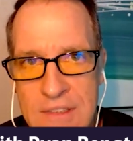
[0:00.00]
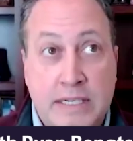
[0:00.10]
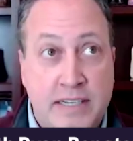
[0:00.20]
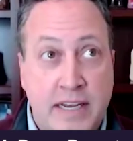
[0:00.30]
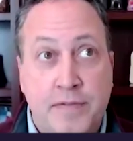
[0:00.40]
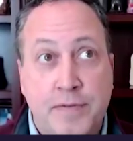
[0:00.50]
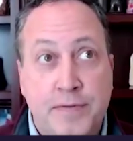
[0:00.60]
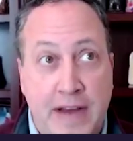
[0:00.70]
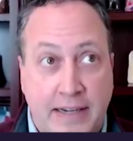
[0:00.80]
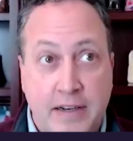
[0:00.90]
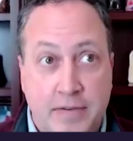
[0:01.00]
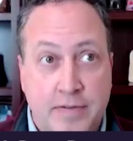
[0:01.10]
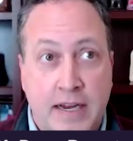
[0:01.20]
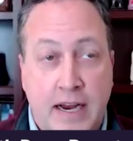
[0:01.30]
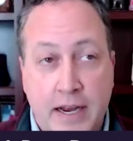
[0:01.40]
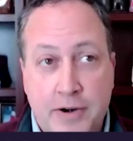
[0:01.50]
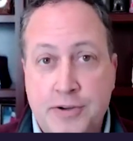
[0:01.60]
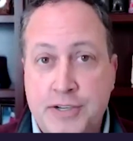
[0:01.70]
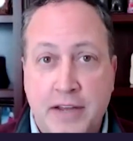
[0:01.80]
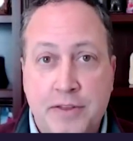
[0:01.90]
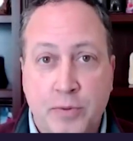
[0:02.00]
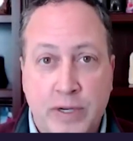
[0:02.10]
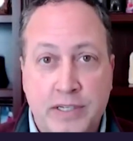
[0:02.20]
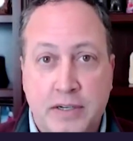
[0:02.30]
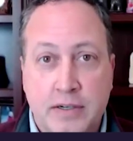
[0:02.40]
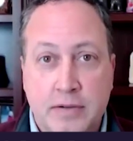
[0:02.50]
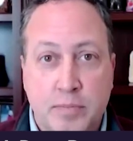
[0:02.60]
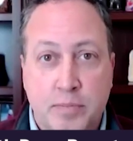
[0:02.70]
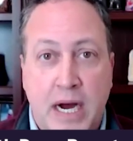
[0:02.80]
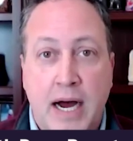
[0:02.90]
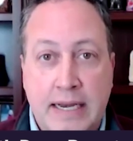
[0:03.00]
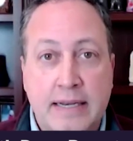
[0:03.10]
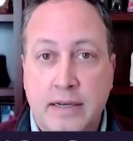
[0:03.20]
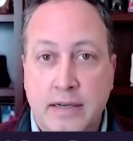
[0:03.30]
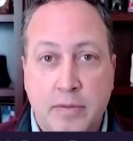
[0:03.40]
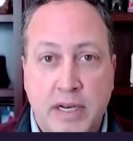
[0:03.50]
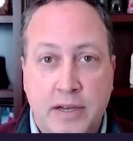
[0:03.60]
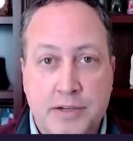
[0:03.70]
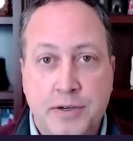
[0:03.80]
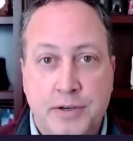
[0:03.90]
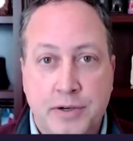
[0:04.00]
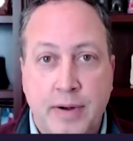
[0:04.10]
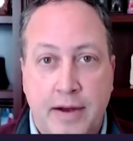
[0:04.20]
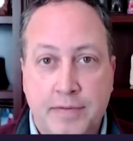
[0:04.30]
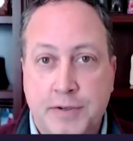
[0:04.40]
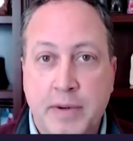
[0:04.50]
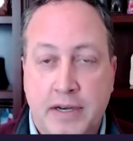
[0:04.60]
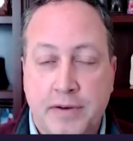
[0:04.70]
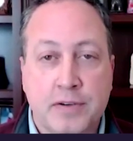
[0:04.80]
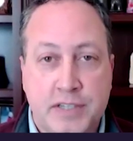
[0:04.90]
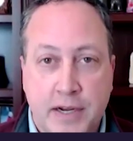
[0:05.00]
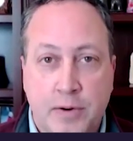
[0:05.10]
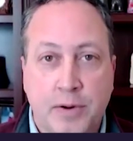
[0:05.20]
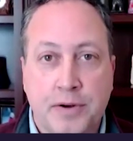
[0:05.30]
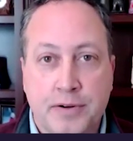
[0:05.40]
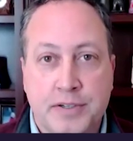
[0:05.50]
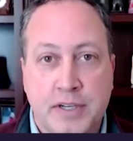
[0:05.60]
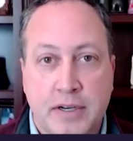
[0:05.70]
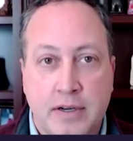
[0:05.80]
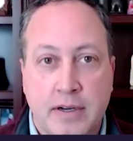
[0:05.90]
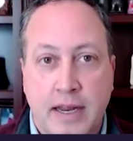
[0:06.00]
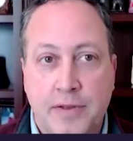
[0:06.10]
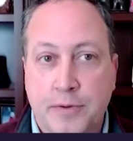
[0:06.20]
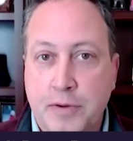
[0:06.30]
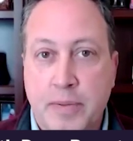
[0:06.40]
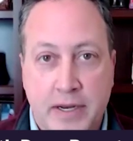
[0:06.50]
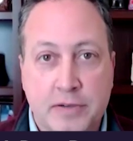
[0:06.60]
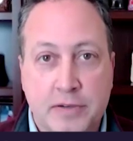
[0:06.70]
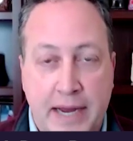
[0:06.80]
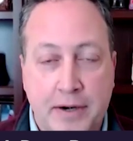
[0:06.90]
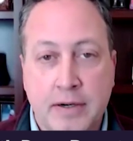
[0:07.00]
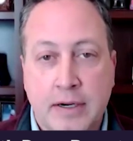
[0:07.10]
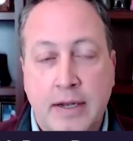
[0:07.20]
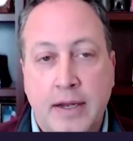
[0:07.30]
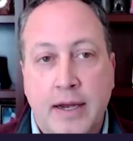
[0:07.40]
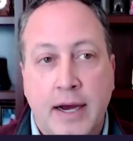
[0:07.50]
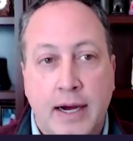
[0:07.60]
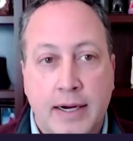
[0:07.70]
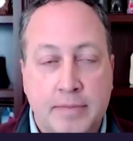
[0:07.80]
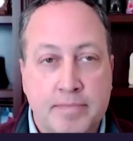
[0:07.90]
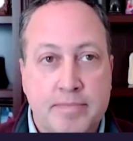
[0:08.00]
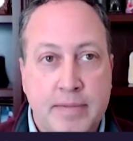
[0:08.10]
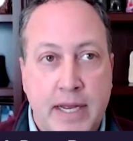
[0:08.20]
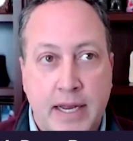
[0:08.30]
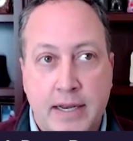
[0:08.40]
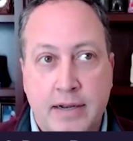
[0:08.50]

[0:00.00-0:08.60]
Well, I wouldn't say effective. I understand the reason behind it, and because you do have so many different stakeholders and those opinions matter. And